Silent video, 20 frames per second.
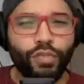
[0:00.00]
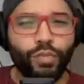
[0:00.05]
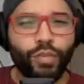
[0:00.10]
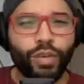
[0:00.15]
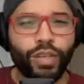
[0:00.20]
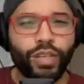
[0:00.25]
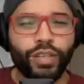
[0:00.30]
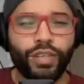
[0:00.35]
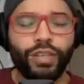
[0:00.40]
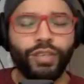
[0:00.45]

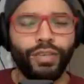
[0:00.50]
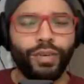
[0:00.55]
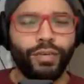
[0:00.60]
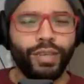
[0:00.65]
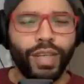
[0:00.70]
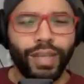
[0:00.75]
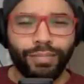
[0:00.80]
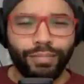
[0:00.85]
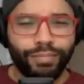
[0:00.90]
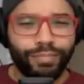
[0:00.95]
with. You know
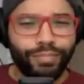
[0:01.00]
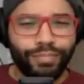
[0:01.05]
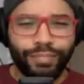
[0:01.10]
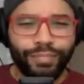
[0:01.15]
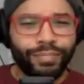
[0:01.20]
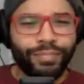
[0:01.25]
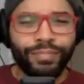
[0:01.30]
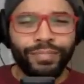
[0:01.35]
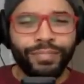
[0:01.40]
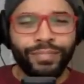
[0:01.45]
they
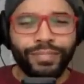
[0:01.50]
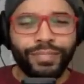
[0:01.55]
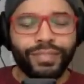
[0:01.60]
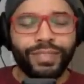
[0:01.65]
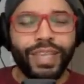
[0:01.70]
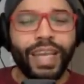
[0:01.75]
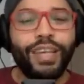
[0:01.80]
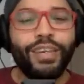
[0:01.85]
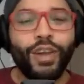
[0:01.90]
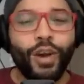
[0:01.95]

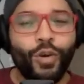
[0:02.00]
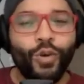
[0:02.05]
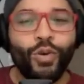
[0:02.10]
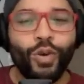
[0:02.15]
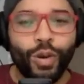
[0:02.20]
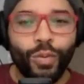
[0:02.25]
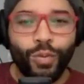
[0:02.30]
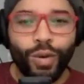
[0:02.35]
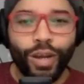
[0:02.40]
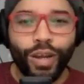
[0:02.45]
they know
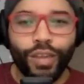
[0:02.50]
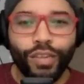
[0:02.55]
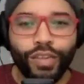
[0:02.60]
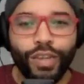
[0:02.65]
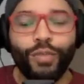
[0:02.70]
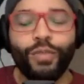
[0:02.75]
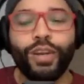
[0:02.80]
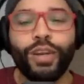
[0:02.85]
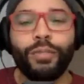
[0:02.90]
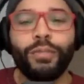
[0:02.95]
who it was.
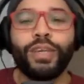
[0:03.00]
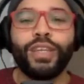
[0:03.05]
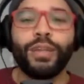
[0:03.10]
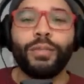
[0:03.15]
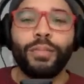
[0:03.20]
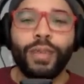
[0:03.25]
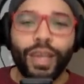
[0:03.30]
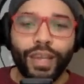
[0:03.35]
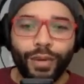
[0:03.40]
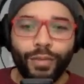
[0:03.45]
They wanted me to
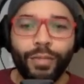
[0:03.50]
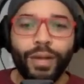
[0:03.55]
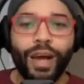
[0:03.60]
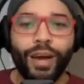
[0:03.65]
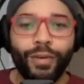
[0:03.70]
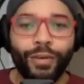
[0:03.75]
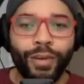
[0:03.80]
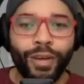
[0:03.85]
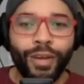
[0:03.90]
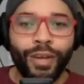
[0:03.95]
make them
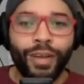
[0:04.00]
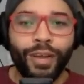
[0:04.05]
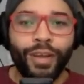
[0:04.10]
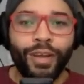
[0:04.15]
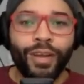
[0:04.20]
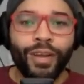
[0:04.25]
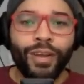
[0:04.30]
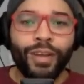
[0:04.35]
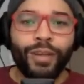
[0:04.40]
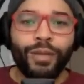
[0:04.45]
out,
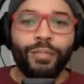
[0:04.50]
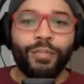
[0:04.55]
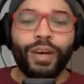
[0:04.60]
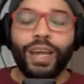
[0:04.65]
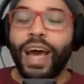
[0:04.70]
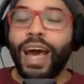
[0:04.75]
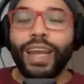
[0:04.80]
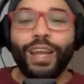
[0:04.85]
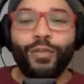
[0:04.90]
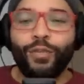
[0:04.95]
hmm.
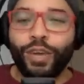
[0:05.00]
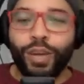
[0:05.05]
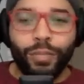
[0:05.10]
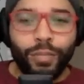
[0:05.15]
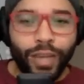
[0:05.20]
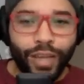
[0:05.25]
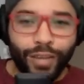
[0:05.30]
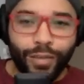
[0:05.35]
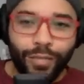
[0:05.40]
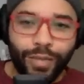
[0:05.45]
but I didn't want to
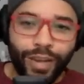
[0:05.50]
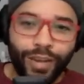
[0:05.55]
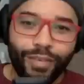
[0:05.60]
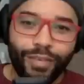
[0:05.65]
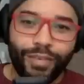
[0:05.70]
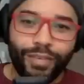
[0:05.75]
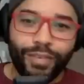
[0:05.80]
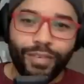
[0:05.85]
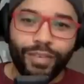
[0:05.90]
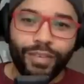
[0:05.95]
make them out.
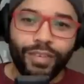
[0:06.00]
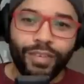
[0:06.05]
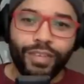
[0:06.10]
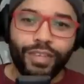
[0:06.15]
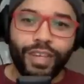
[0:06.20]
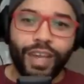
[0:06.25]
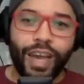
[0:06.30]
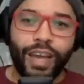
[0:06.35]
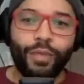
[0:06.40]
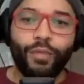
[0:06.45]

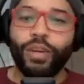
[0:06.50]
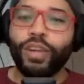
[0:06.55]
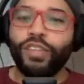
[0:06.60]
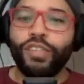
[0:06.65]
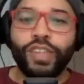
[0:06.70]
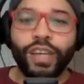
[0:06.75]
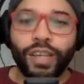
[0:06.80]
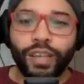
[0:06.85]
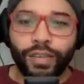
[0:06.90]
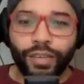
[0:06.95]
I didn't want
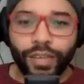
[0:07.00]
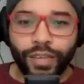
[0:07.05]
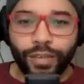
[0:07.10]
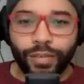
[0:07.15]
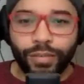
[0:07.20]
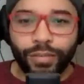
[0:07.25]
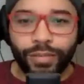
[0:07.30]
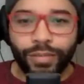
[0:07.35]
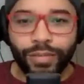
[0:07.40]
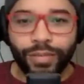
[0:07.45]
to tell on
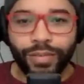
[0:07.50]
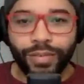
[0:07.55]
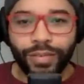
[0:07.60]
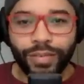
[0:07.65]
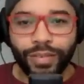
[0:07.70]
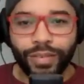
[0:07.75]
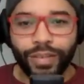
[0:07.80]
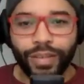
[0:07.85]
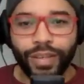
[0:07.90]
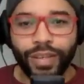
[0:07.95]
him.
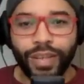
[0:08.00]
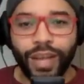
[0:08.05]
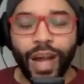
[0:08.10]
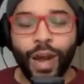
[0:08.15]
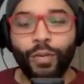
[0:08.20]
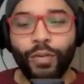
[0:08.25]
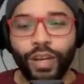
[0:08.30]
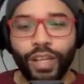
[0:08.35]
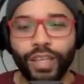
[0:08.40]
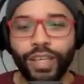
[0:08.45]

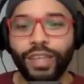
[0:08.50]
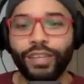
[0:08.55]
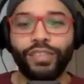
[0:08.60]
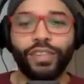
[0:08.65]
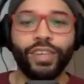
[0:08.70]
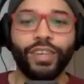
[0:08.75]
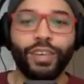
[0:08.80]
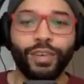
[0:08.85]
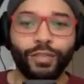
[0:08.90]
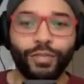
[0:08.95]
I want to get
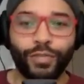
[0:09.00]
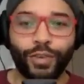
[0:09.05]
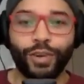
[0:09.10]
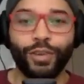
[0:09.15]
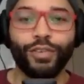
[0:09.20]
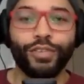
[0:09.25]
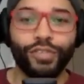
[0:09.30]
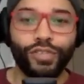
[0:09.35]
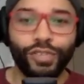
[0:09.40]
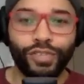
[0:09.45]
to him
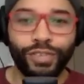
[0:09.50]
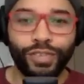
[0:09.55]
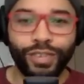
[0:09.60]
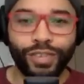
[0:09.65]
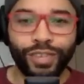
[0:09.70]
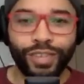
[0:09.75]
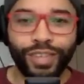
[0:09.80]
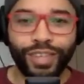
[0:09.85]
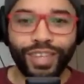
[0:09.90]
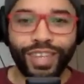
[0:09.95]
1st
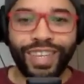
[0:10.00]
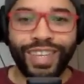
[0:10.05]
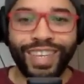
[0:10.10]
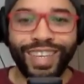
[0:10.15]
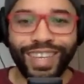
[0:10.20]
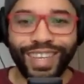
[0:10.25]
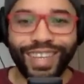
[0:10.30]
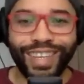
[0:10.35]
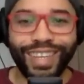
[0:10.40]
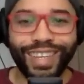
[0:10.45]

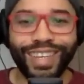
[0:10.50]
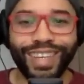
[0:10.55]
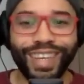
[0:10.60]
mm-hmm.